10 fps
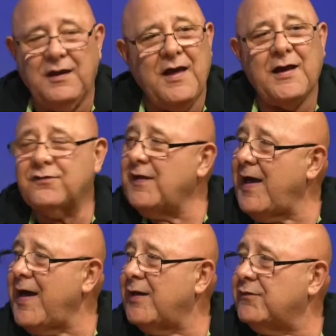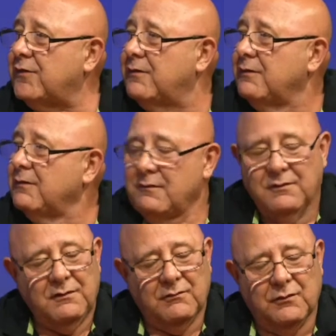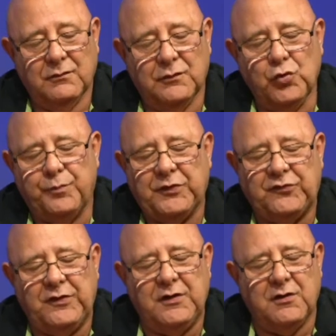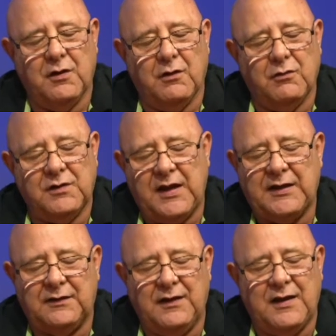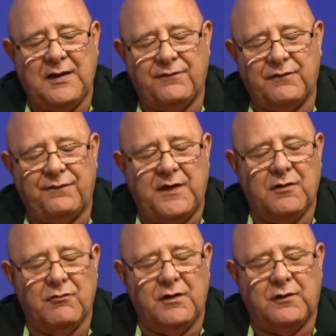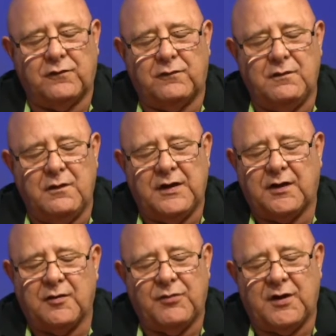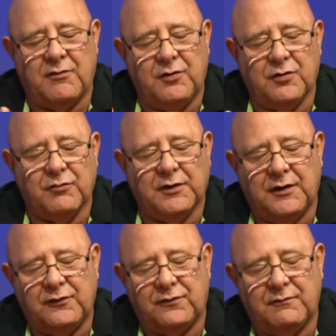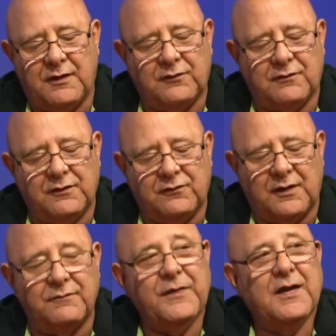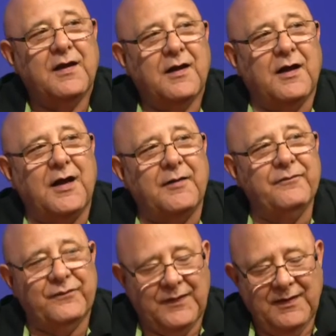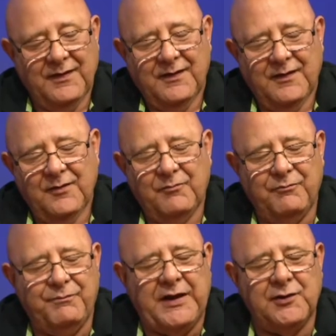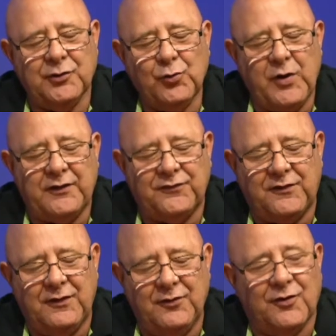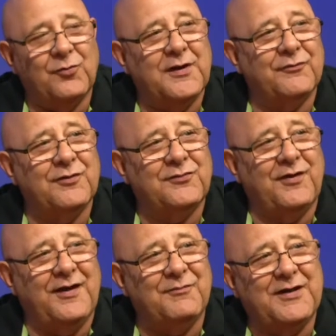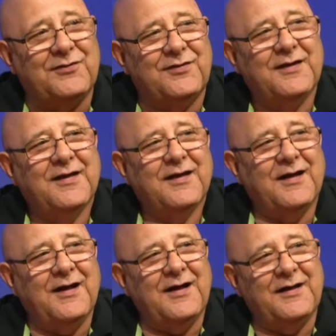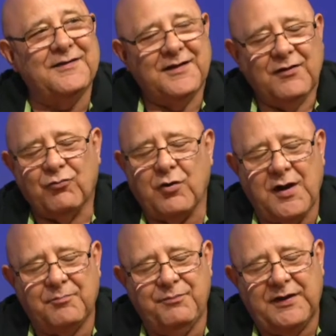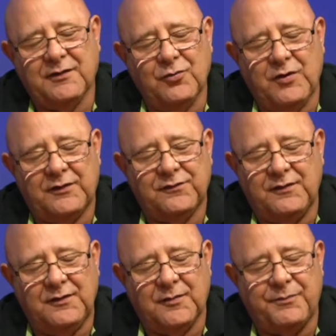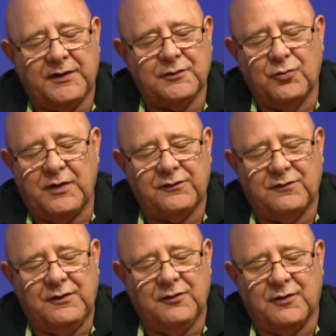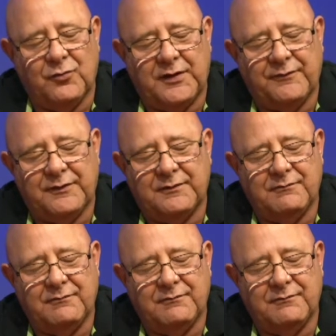he has to ask Lou Pacheco, Kathy Ann Viveiros, Nick Camara, no relation, as I said, um, Bent Lewiski, or whatever his name is, uh, Rob Bent Lewiski, or Bent Lewiski, or whatever,